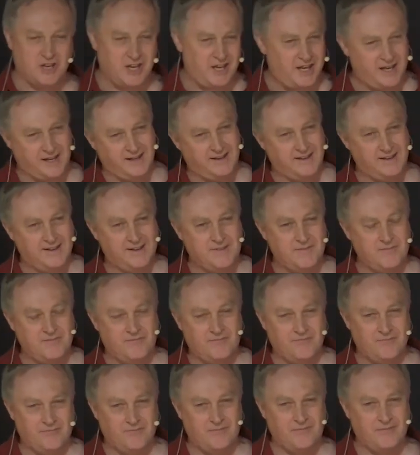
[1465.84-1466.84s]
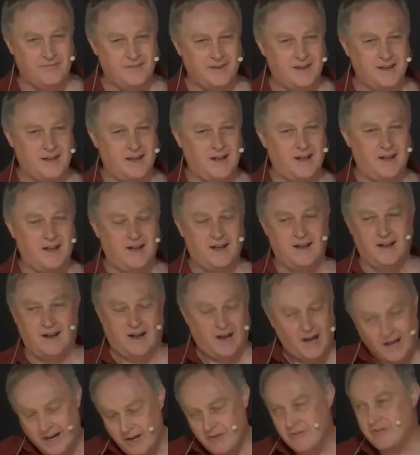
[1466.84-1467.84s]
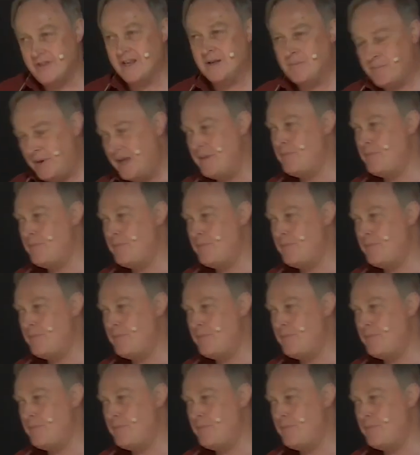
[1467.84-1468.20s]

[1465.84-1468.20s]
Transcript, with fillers: king. I don't think